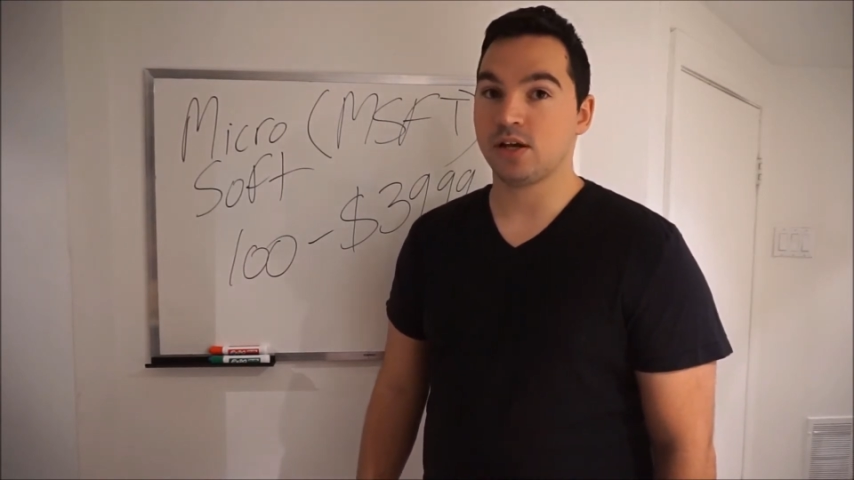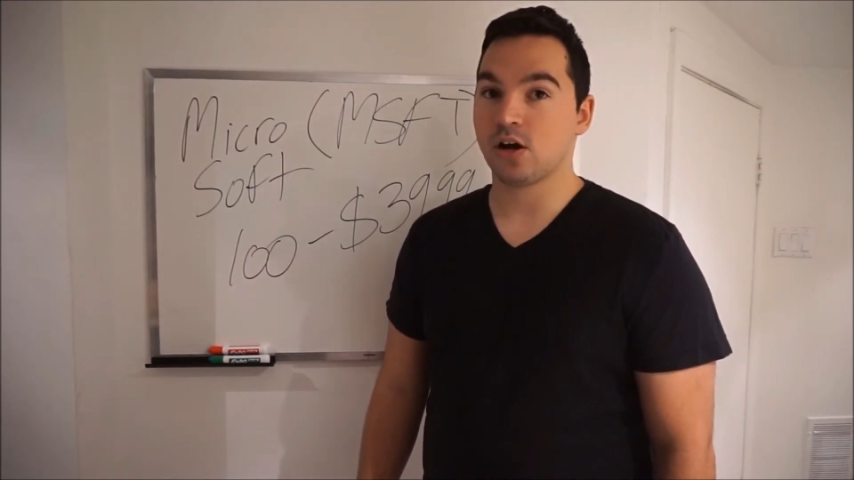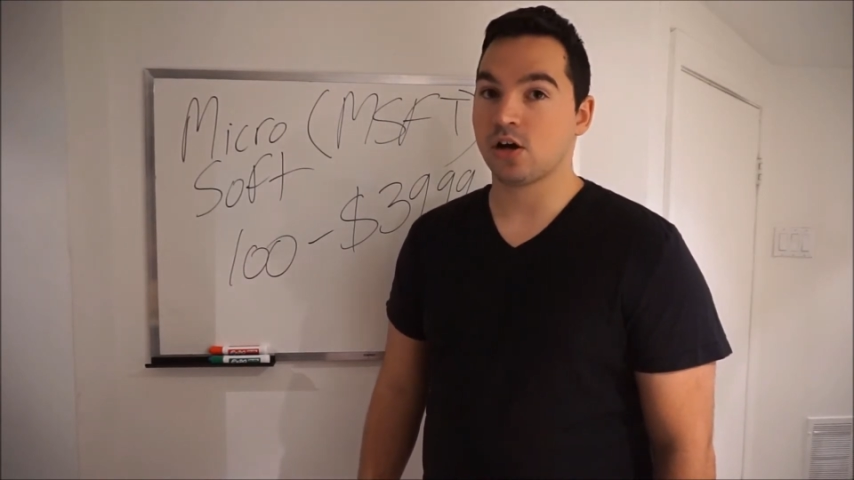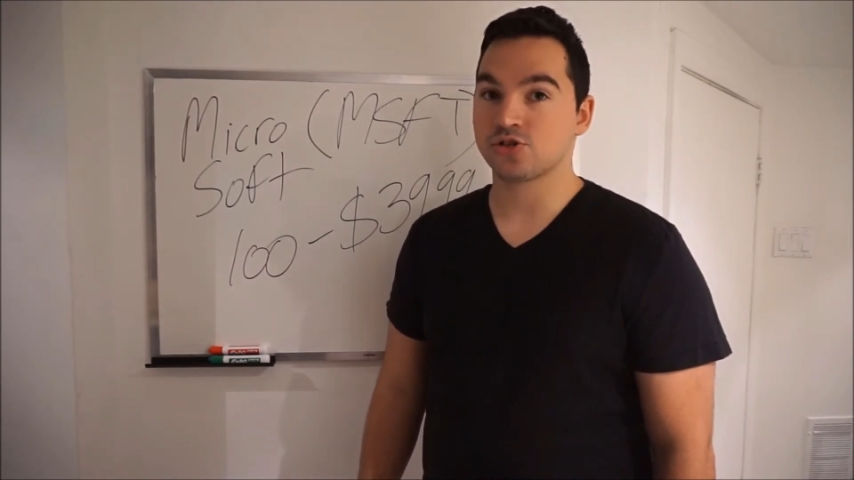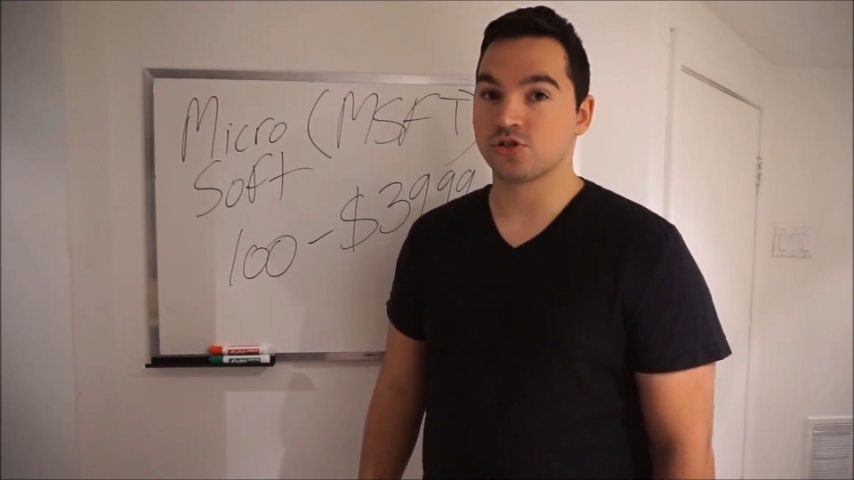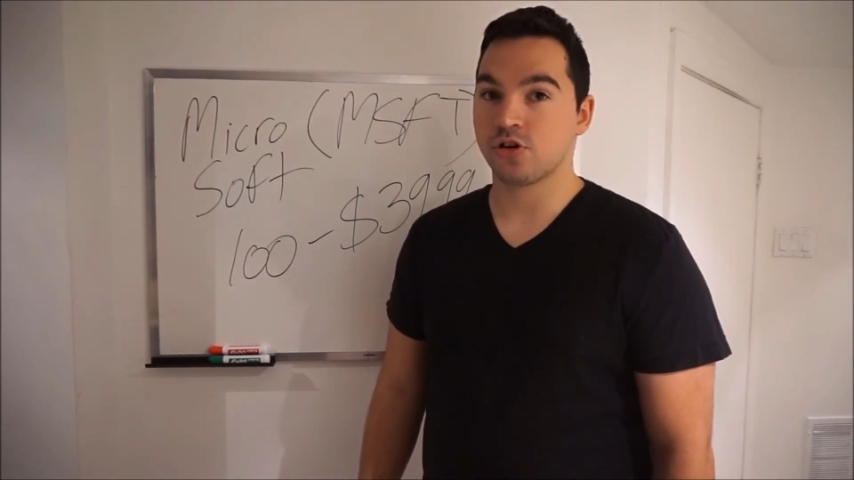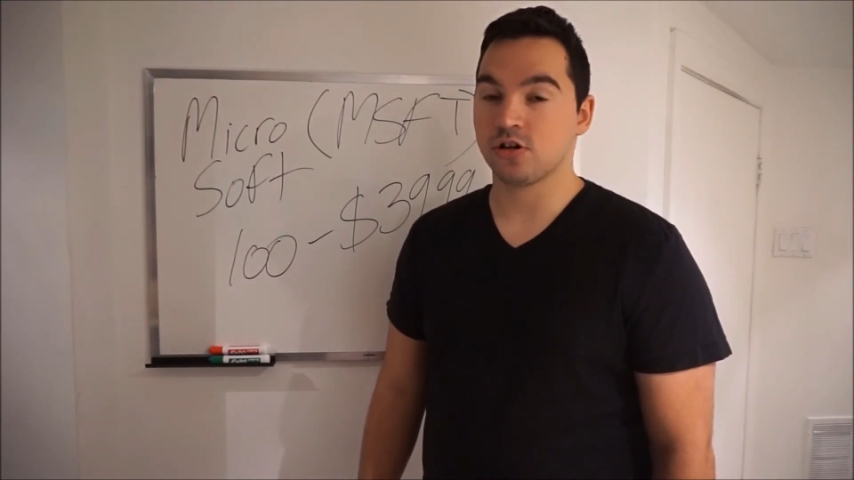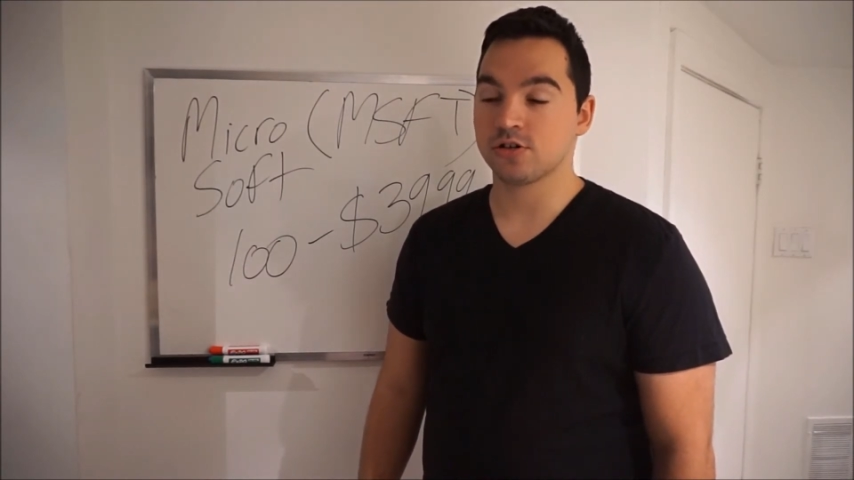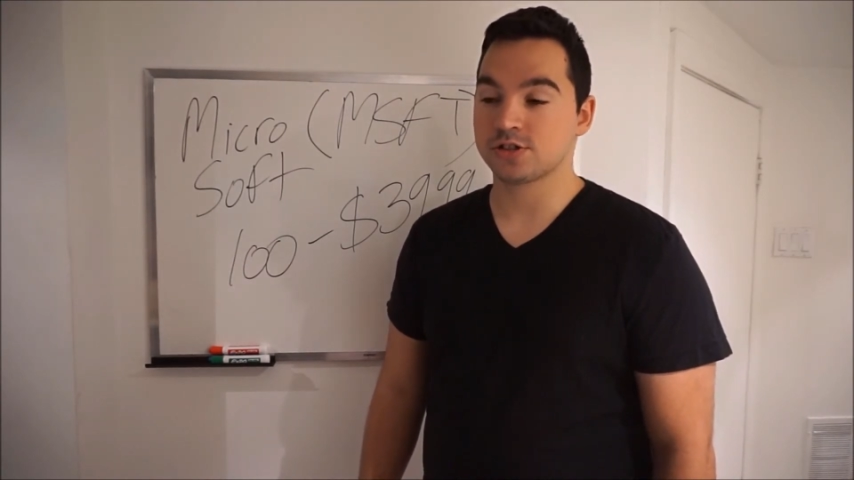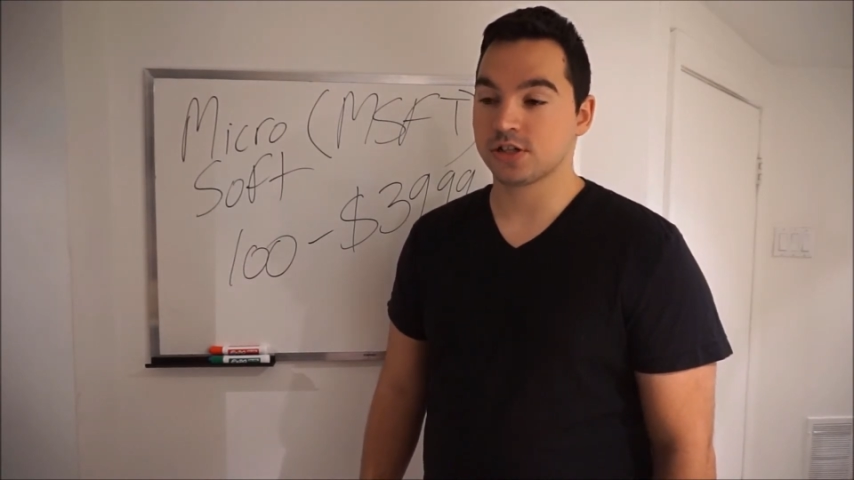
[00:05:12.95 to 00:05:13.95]

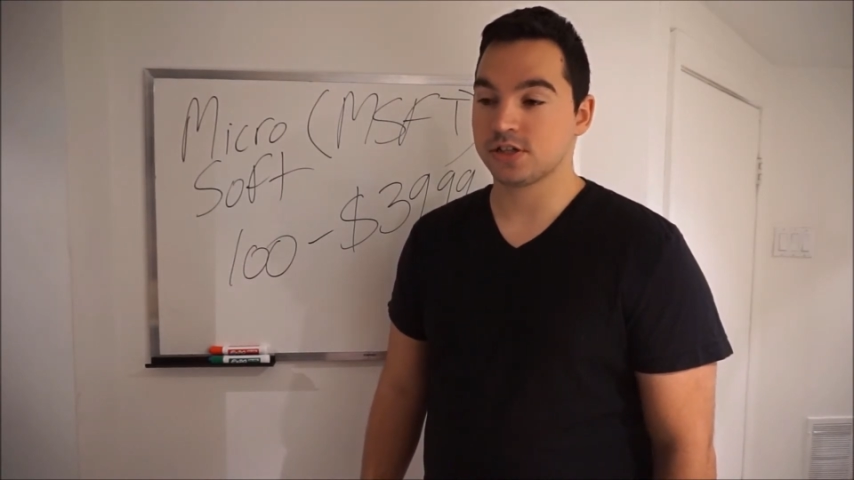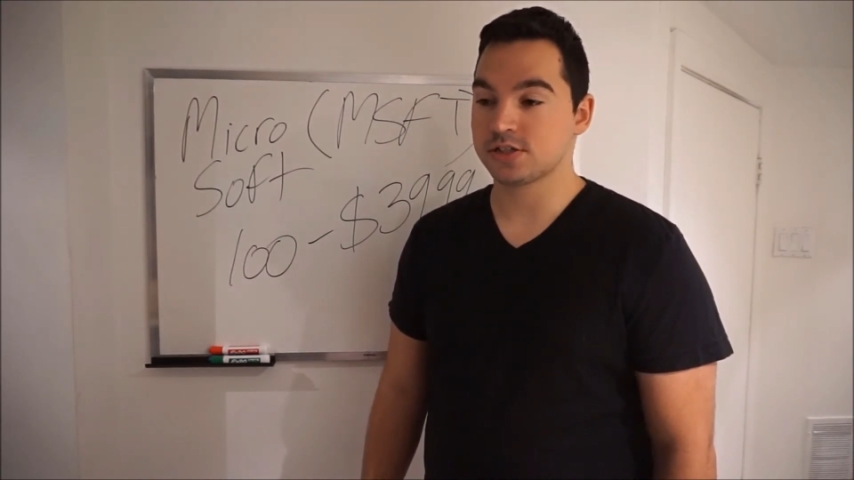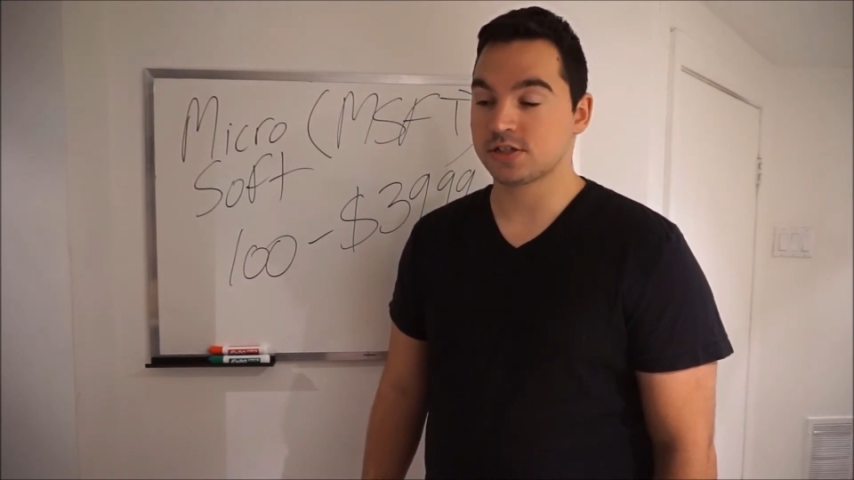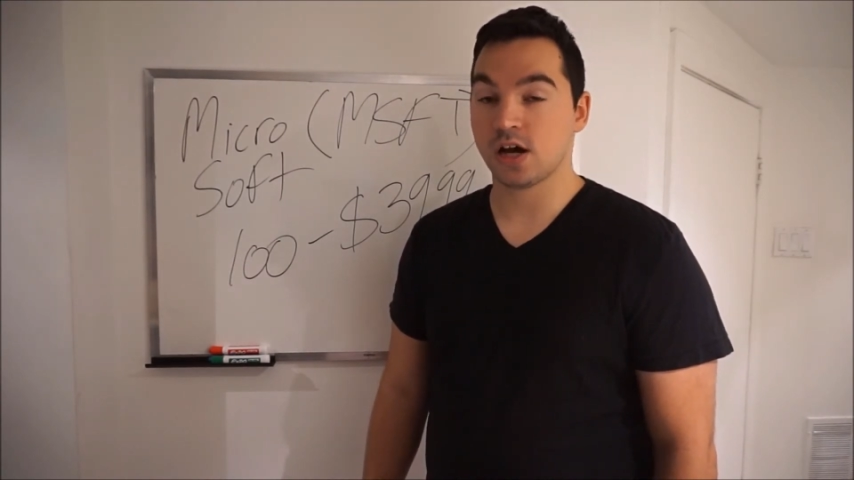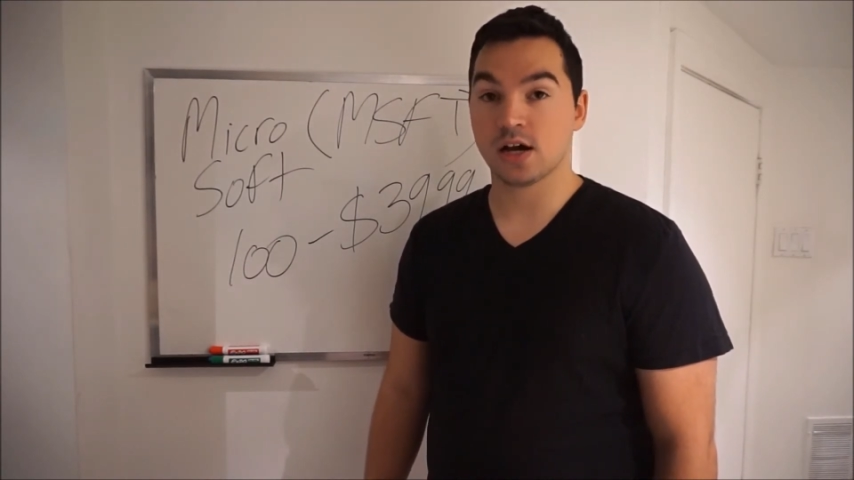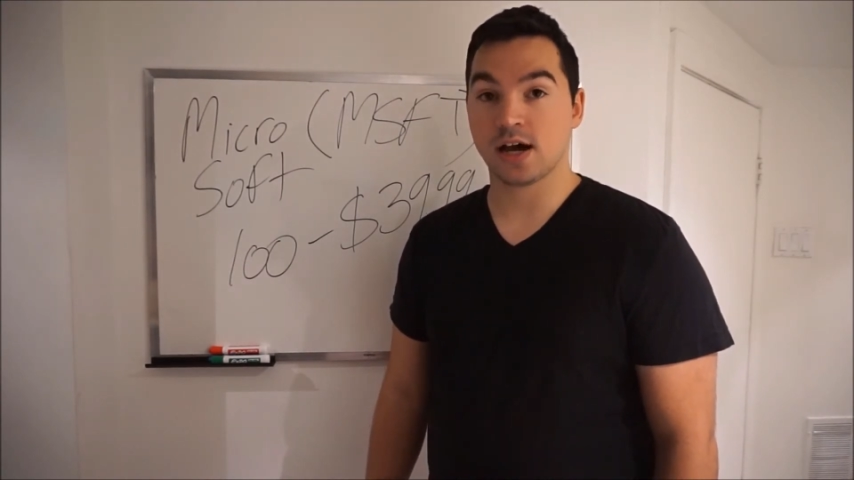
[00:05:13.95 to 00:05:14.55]
$100 on this stock.